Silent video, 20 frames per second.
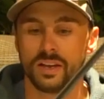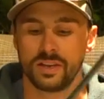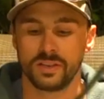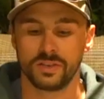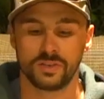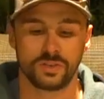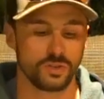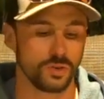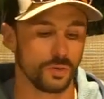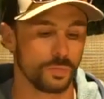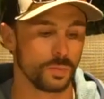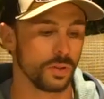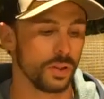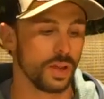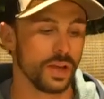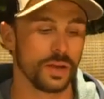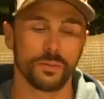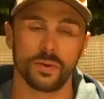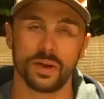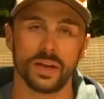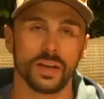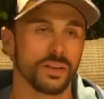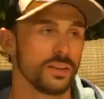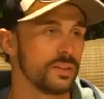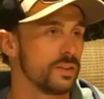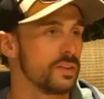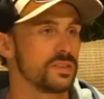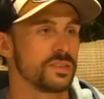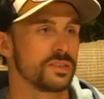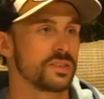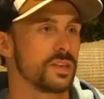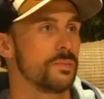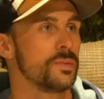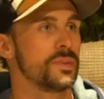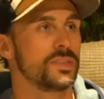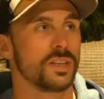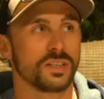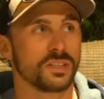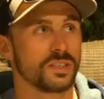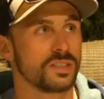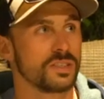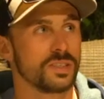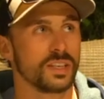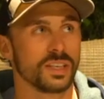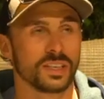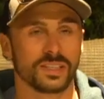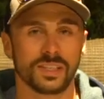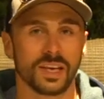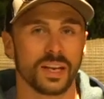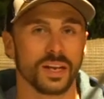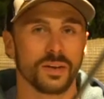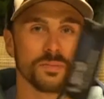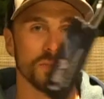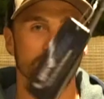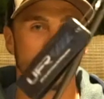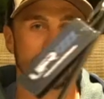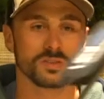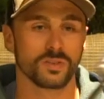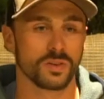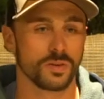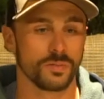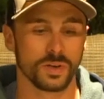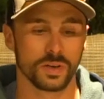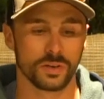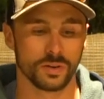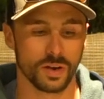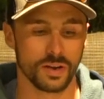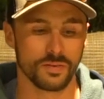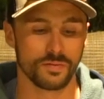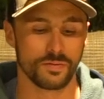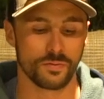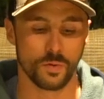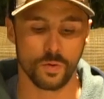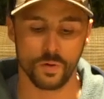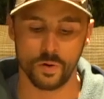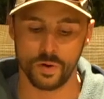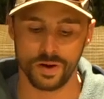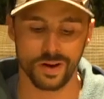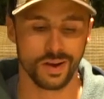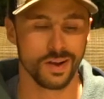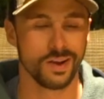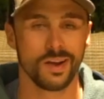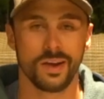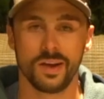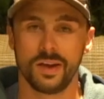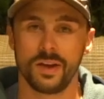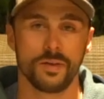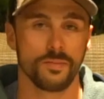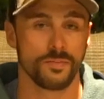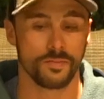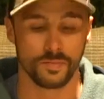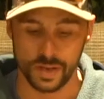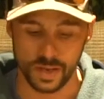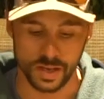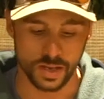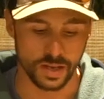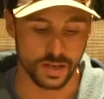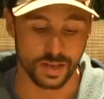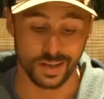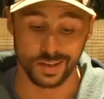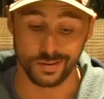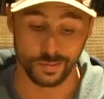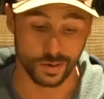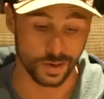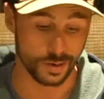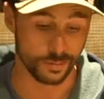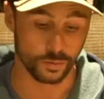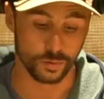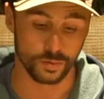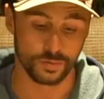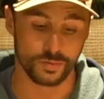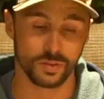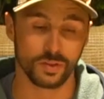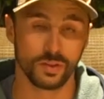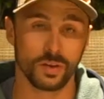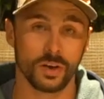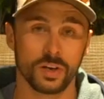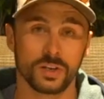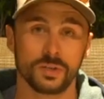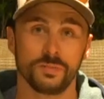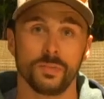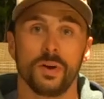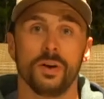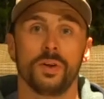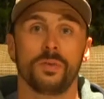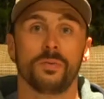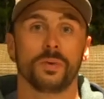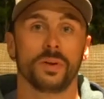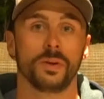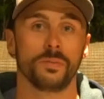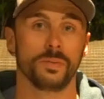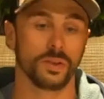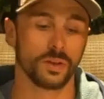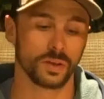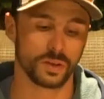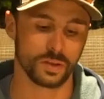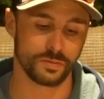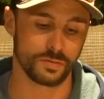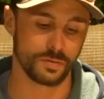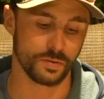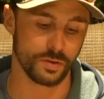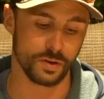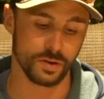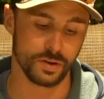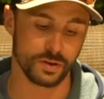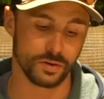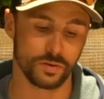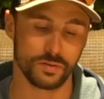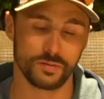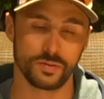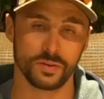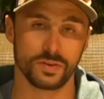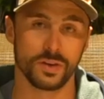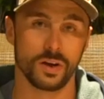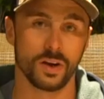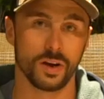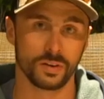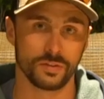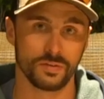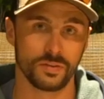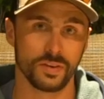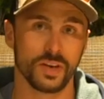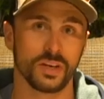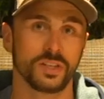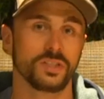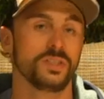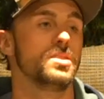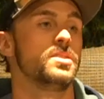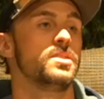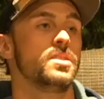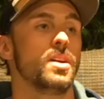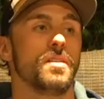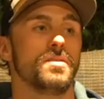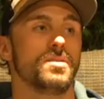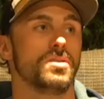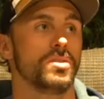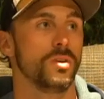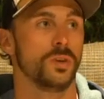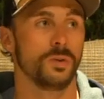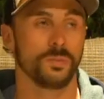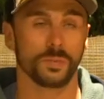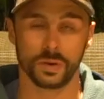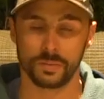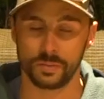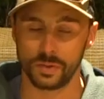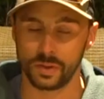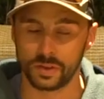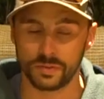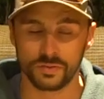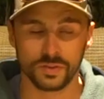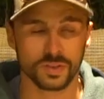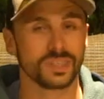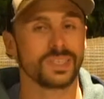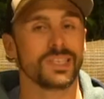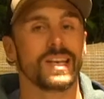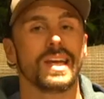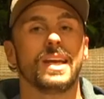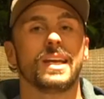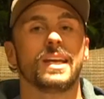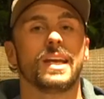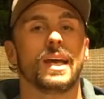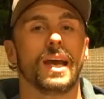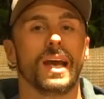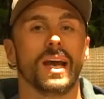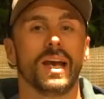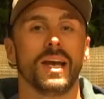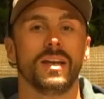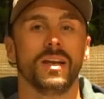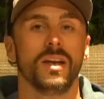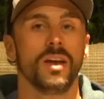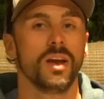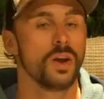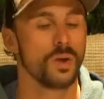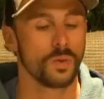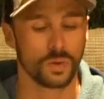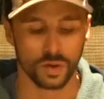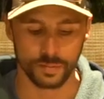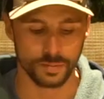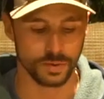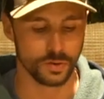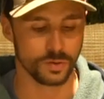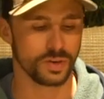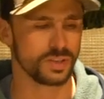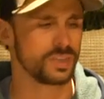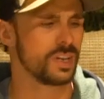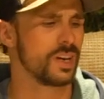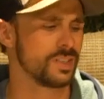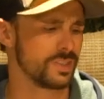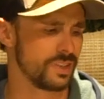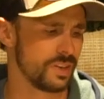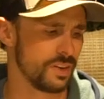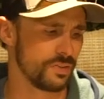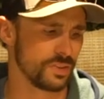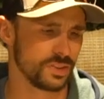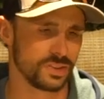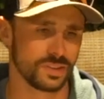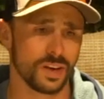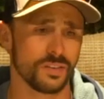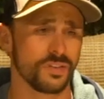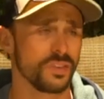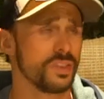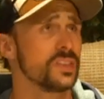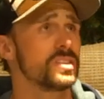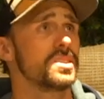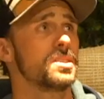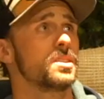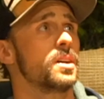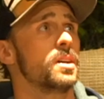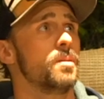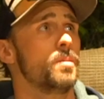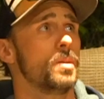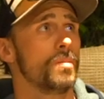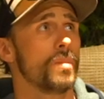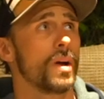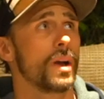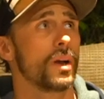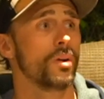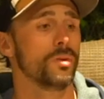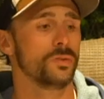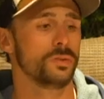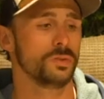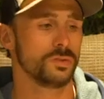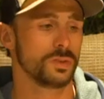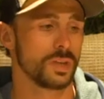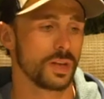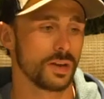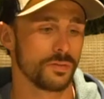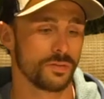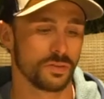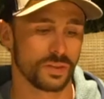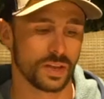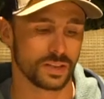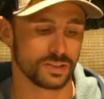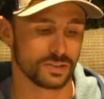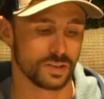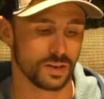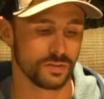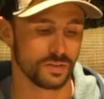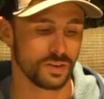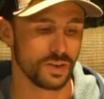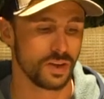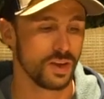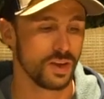Super lightweight. This is gonna be such a slick setup. This is gonna be great for me when I'm going for largemouth. We're going to be looking for going for dogfish and stuff soon. We're going to be looking for snakehead. We're going to be doing a tons of different stuff, and this is going to be my go-to setup for that stuff.